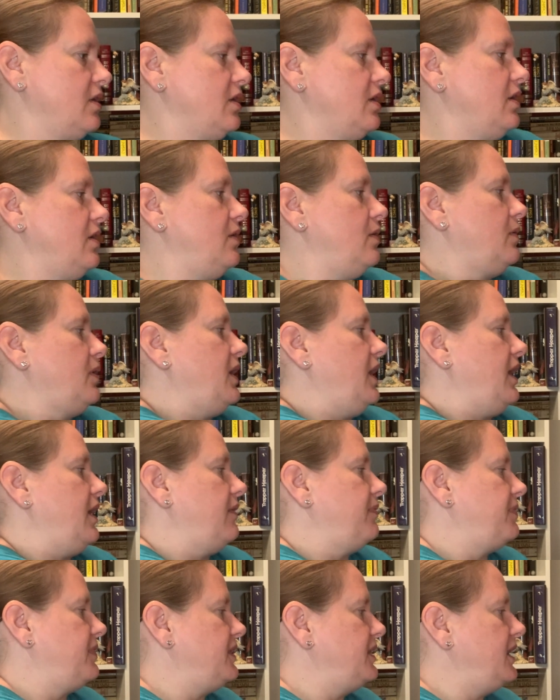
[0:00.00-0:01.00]

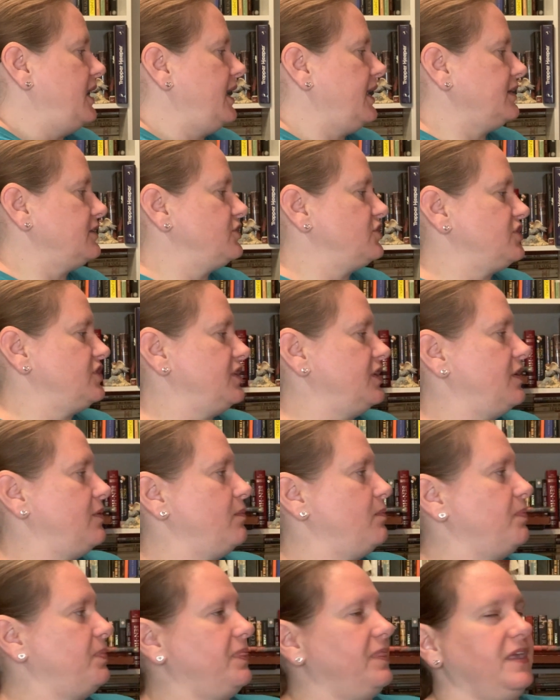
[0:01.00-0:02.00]
Okay, the next
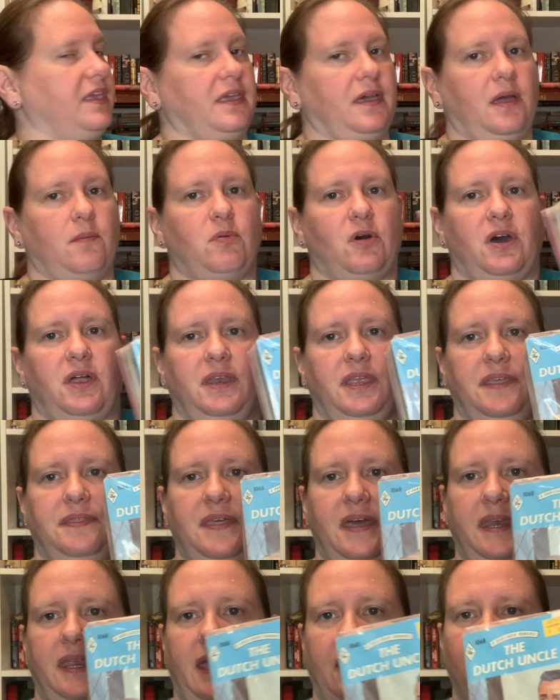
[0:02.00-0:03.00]
thing I bought at
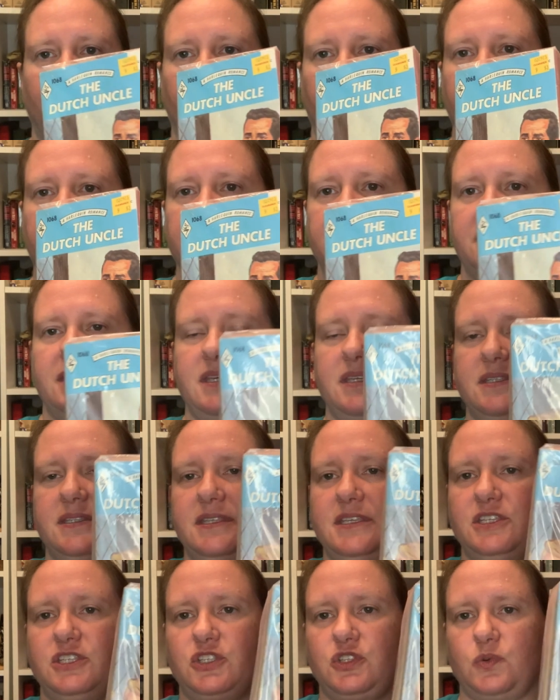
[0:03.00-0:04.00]
that half price is
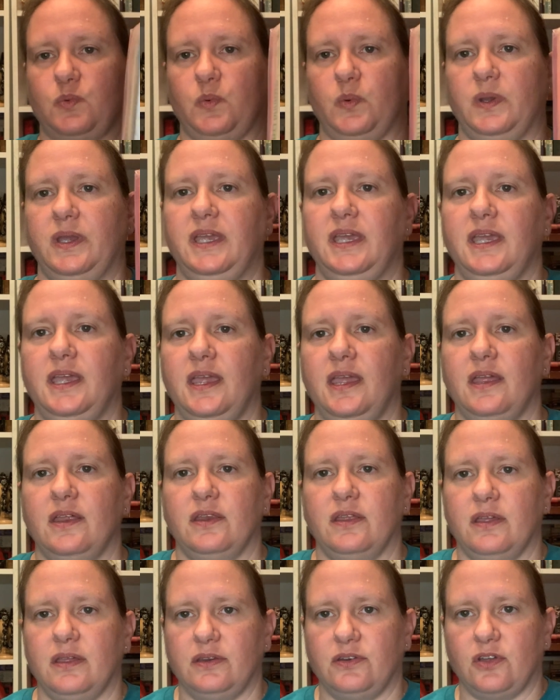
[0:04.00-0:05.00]
this
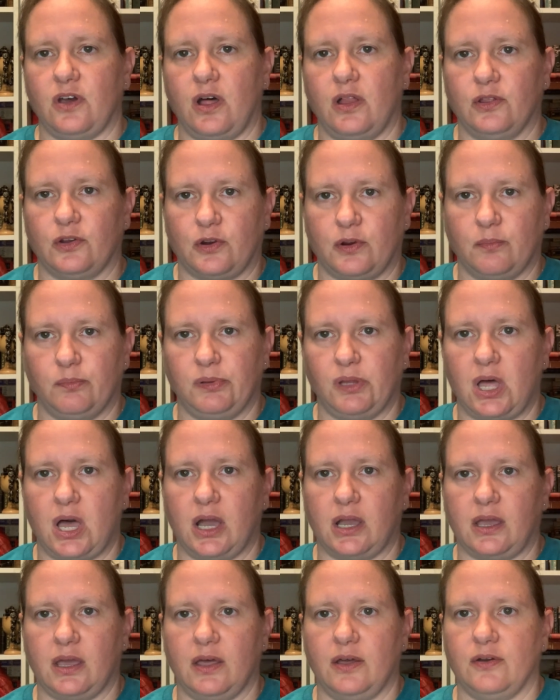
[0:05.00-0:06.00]
$3
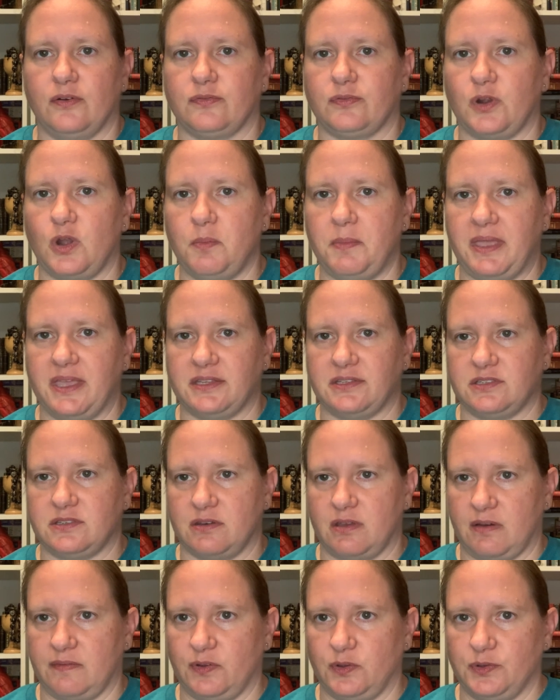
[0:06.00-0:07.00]
block of romance
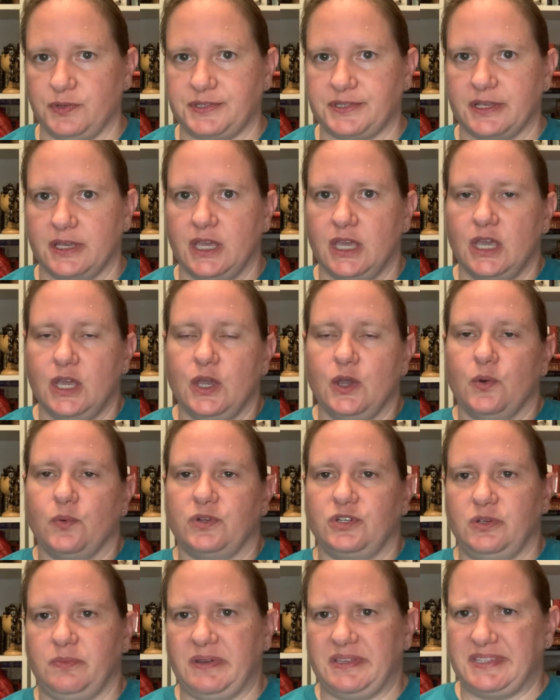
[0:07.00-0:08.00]
novels.
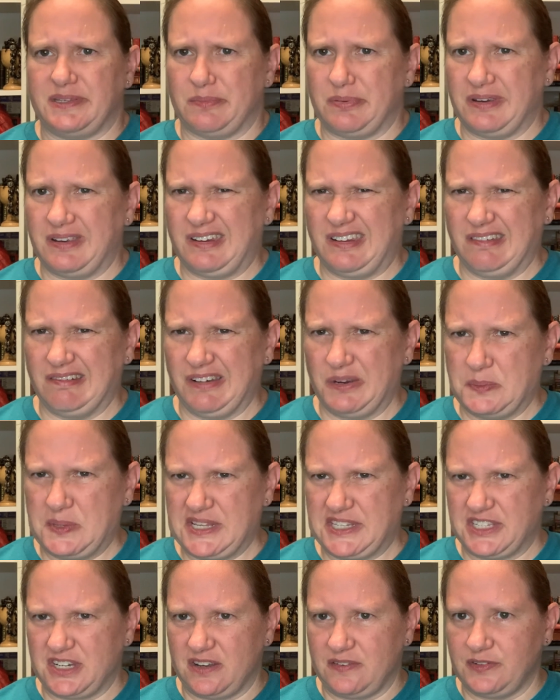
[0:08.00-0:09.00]
Which you might say, Brandi,
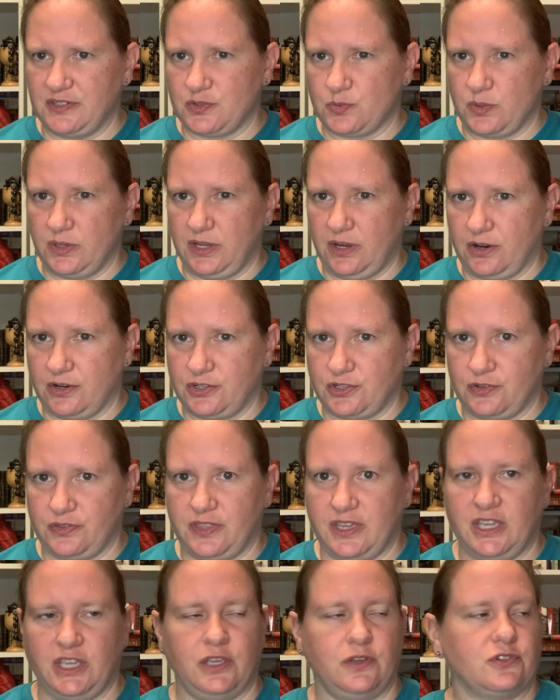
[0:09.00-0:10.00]
romance novels really aren't your
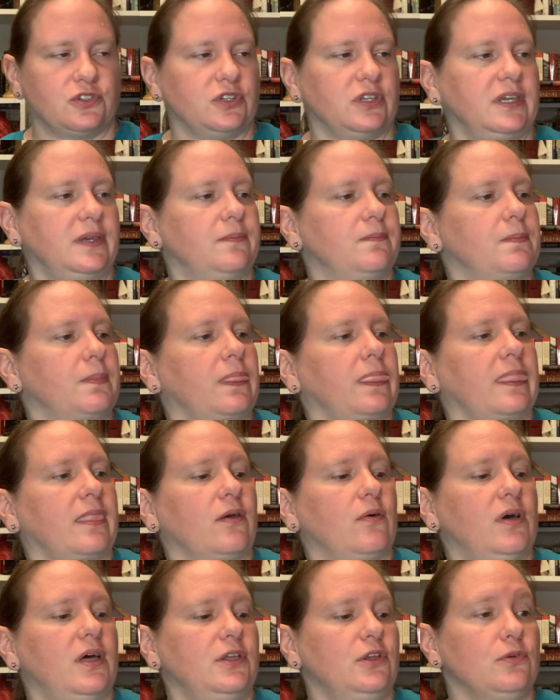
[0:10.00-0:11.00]
thing usually.
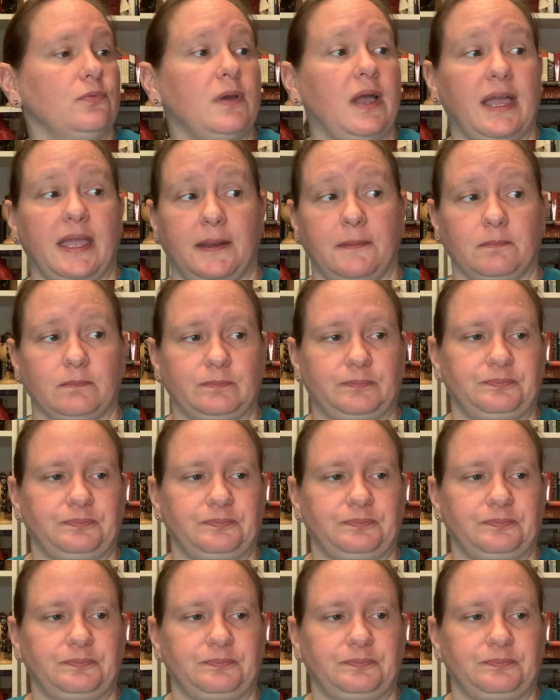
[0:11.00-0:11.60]
Well, you're right.